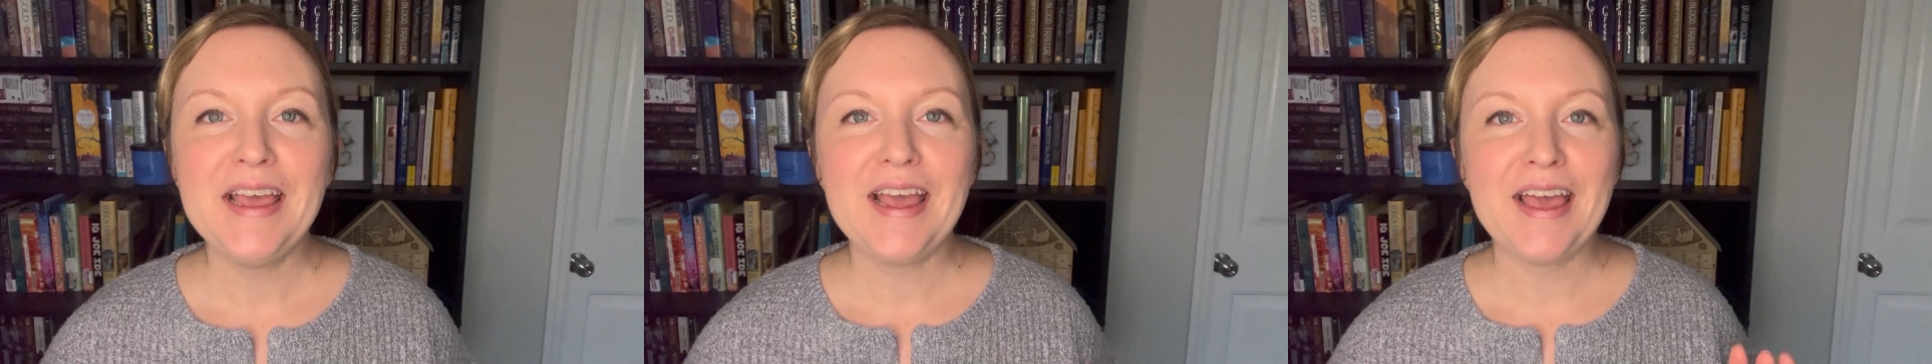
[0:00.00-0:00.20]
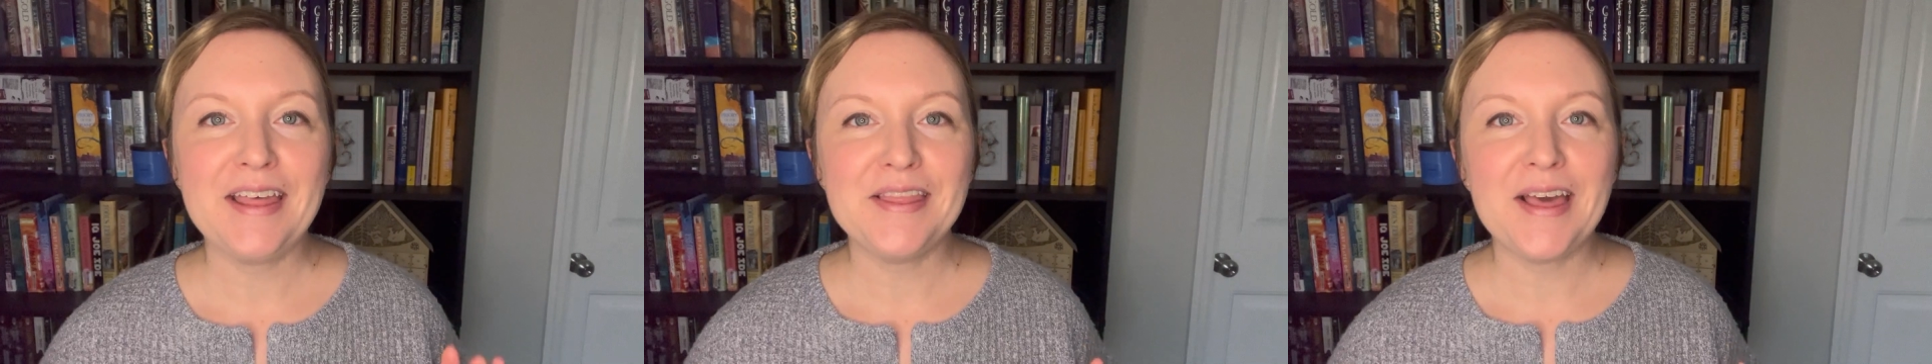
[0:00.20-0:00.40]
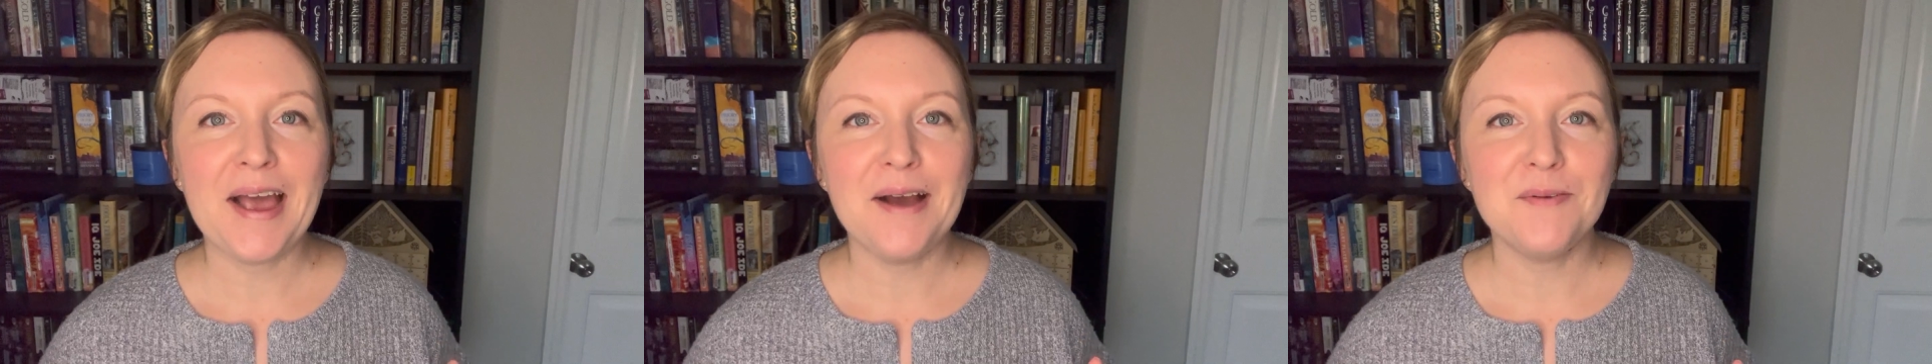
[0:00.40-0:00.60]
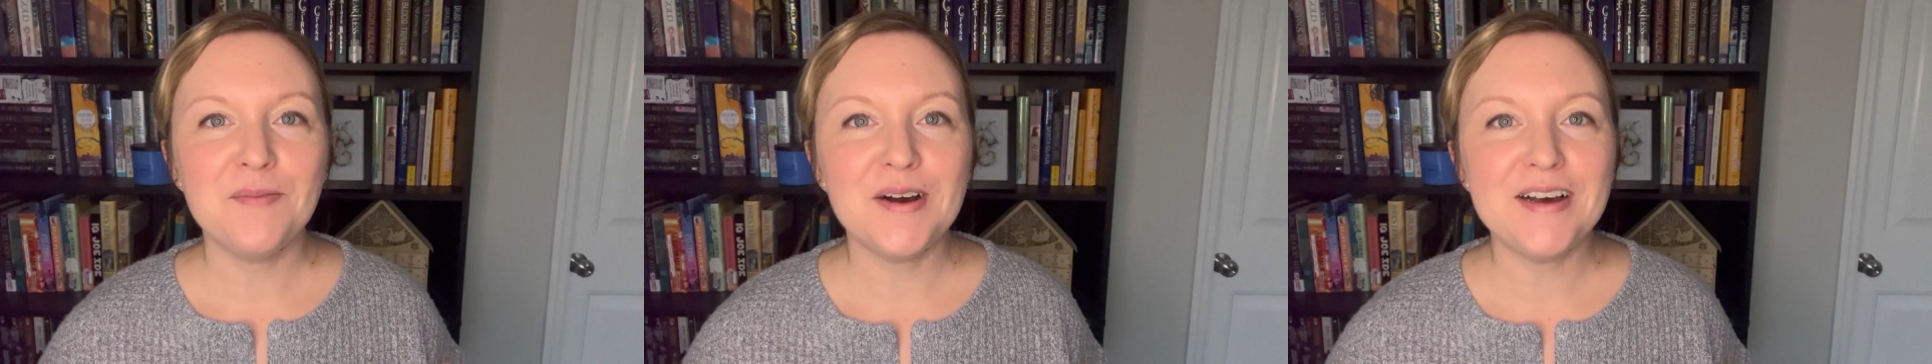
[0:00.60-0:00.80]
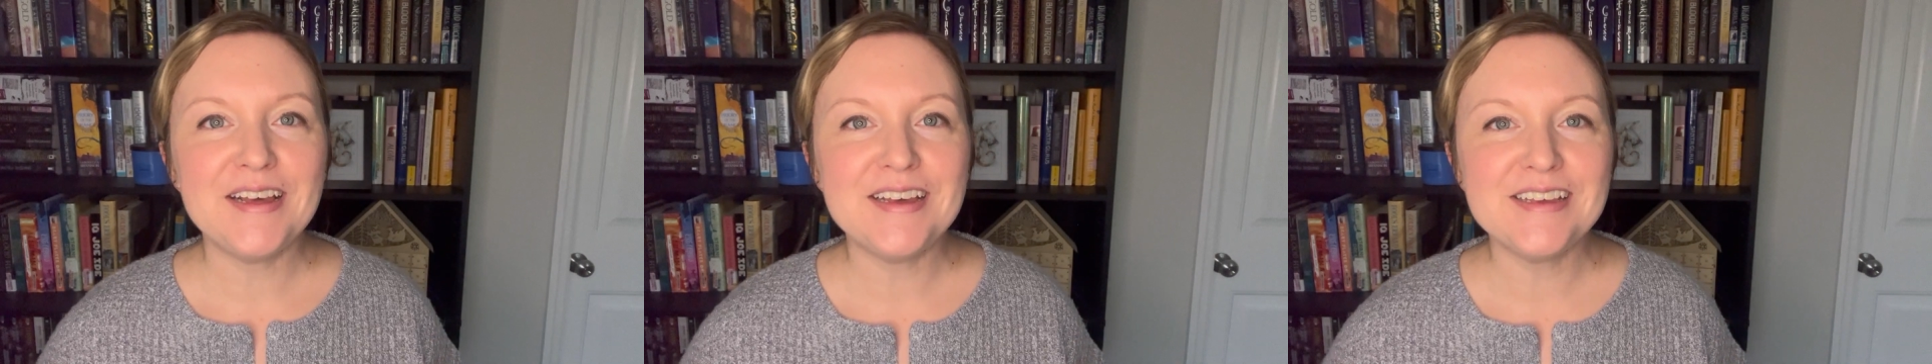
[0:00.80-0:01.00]
and that
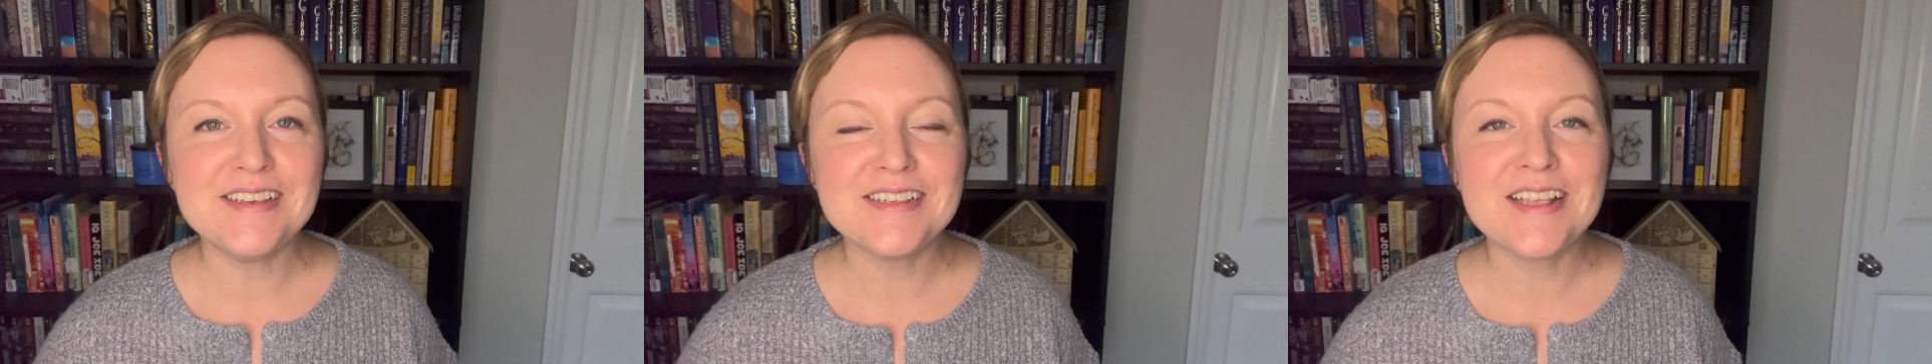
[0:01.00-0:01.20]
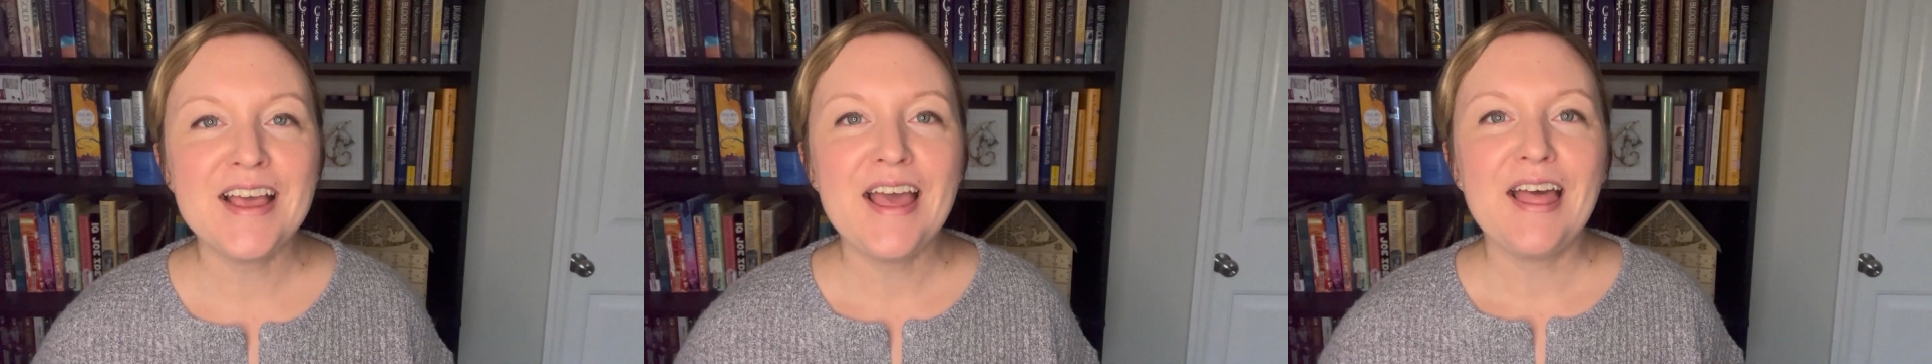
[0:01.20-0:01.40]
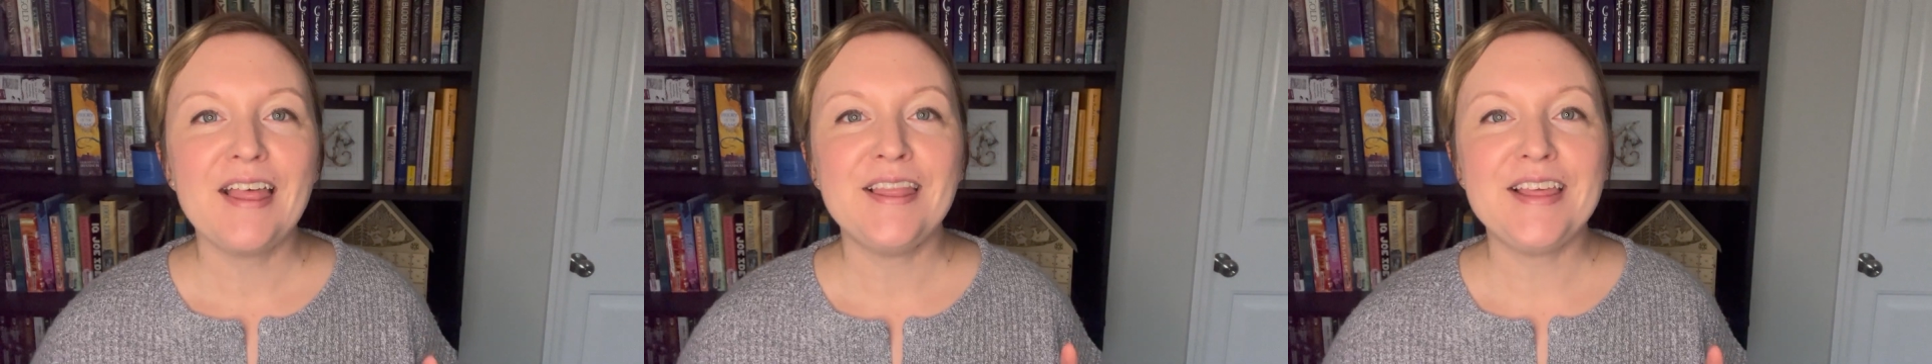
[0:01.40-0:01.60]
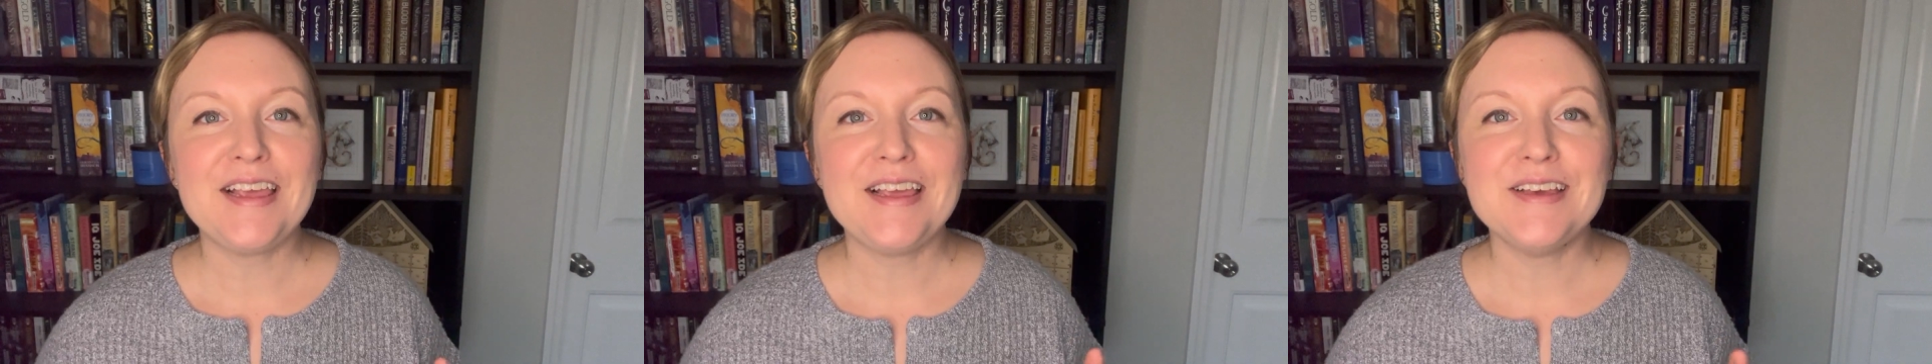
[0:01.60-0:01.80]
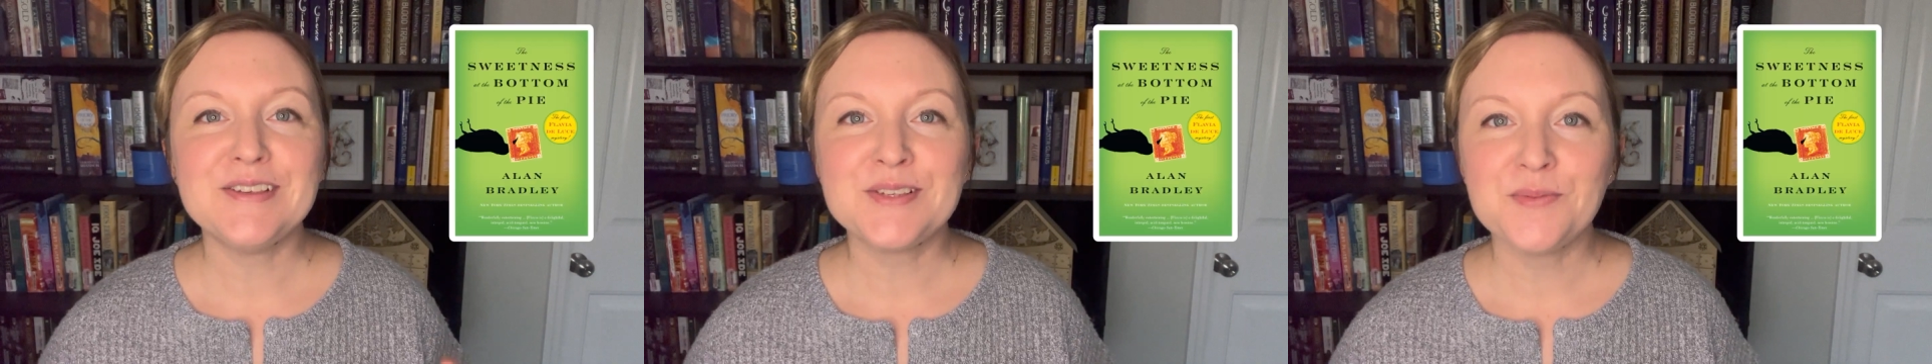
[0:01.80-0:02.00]
was
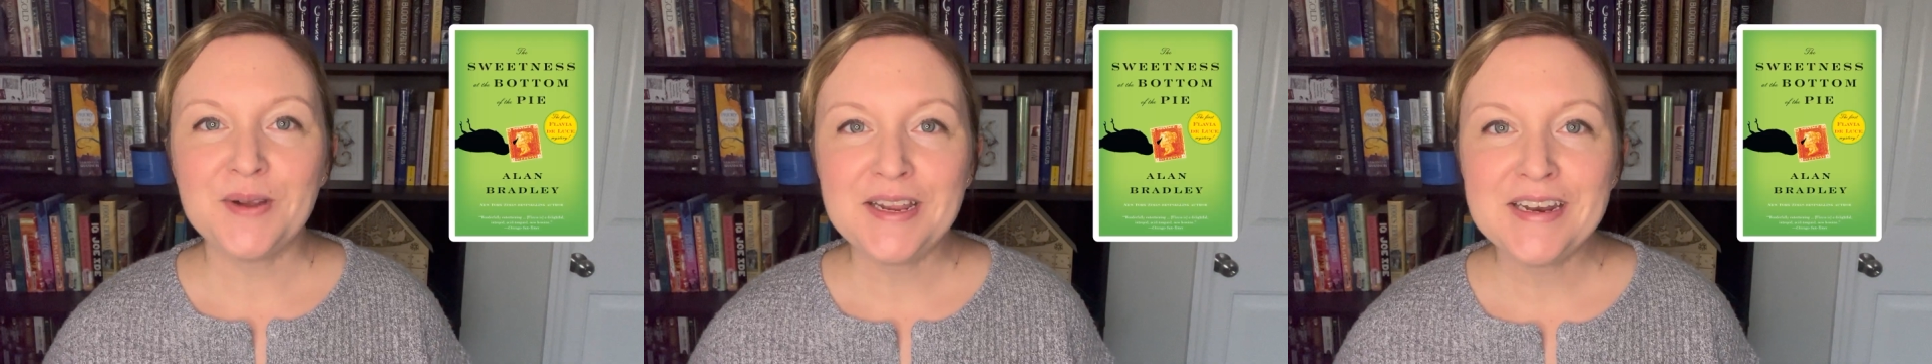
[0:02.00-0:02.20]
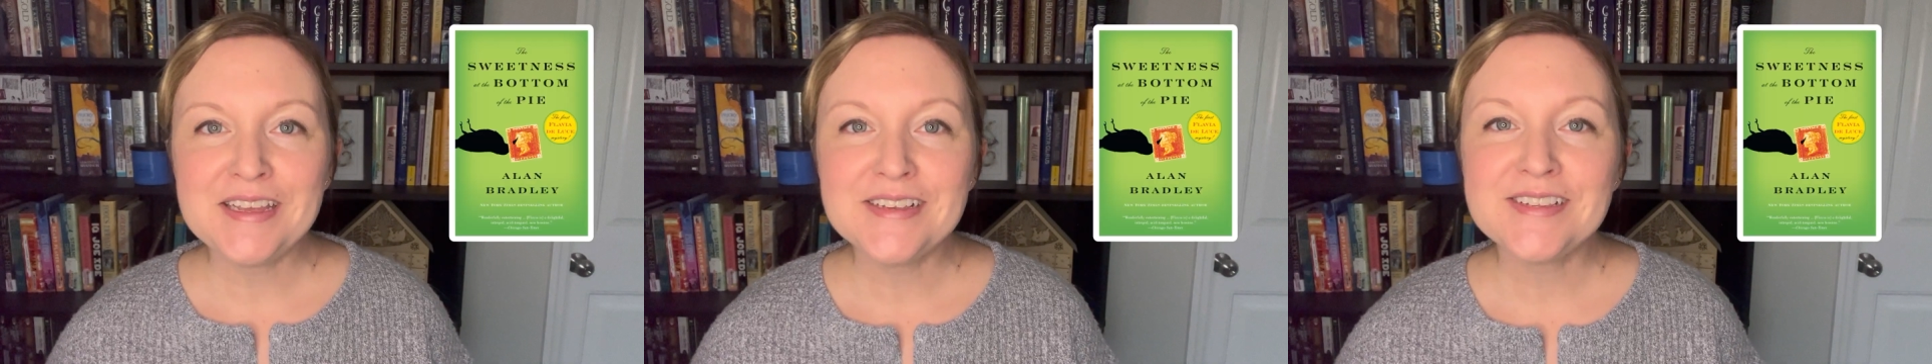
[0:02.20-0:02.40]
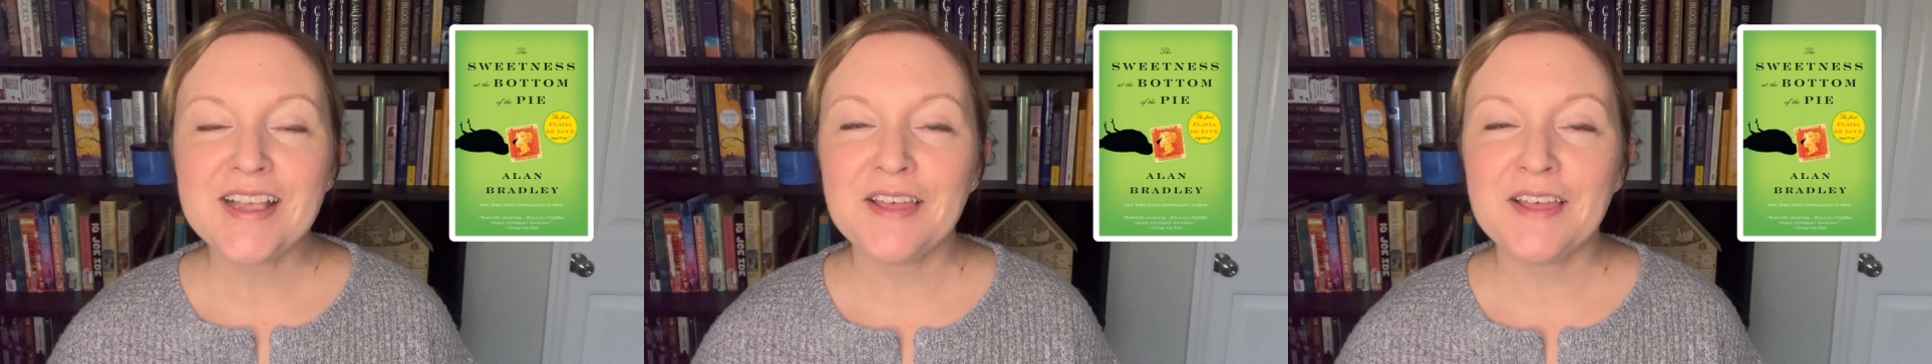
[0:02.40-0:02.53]
The Sweetness